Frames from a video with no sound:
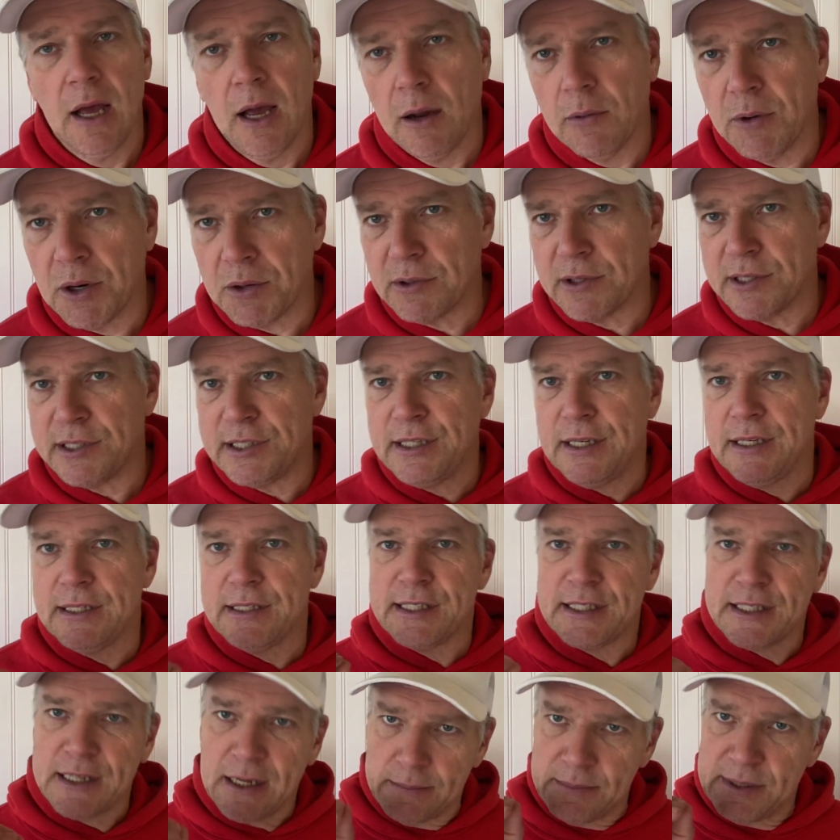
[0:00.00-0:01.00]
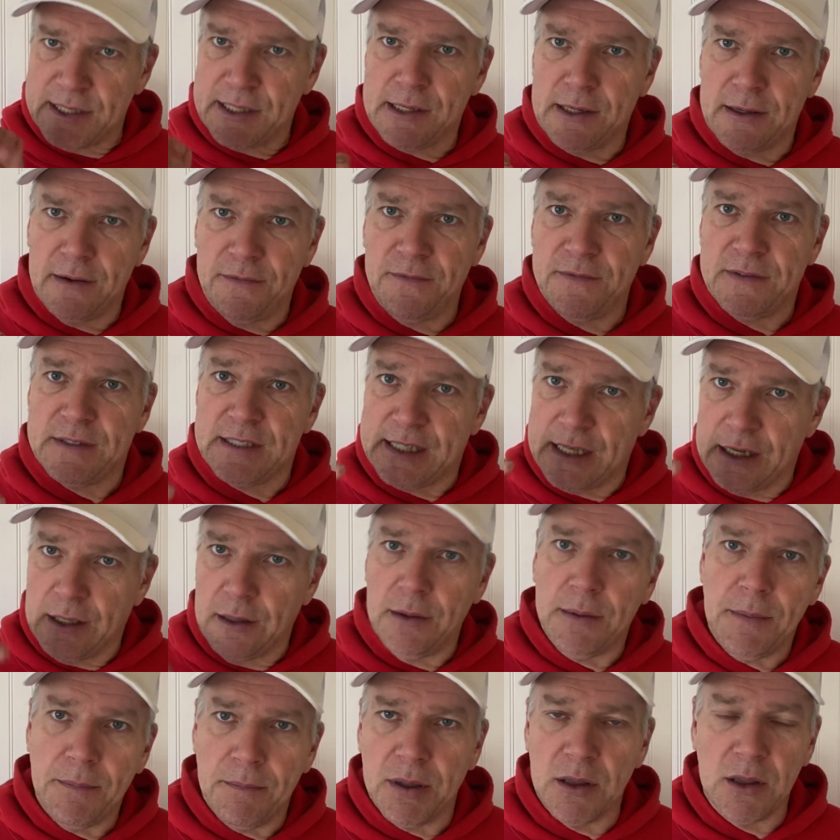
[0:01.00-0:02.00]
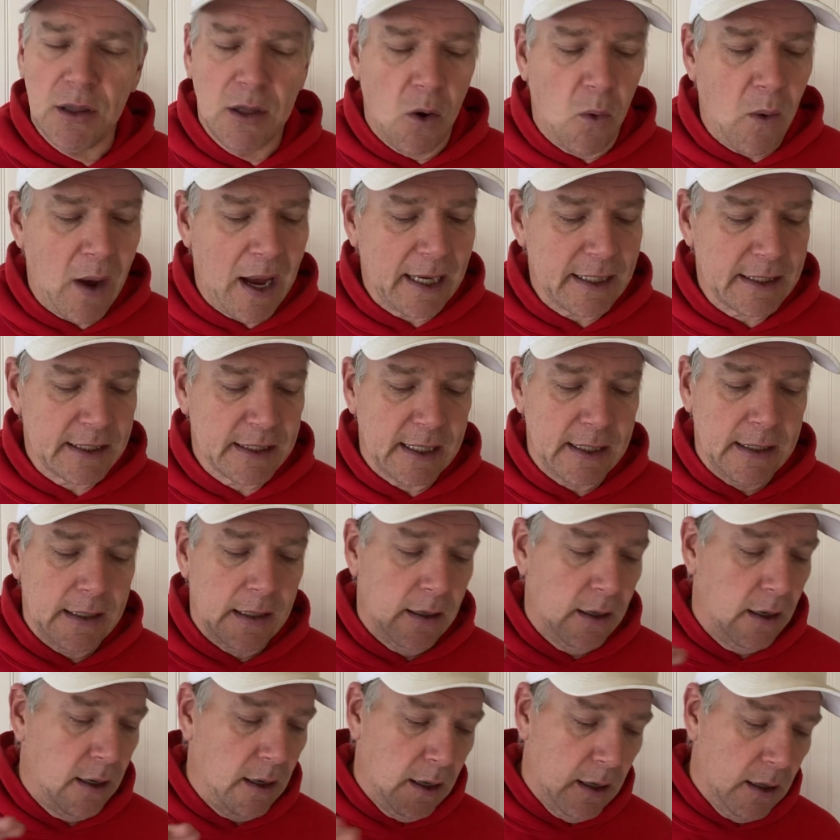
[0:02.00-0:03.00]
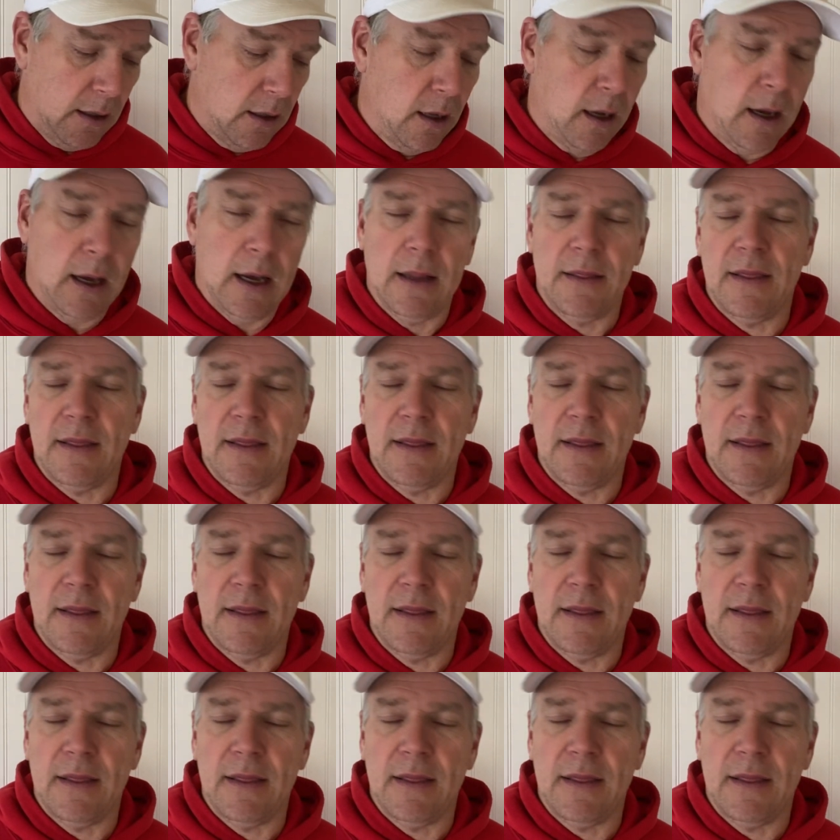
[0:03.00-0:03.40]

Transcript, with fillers: We were seeing some stuff selling below asking. Uh,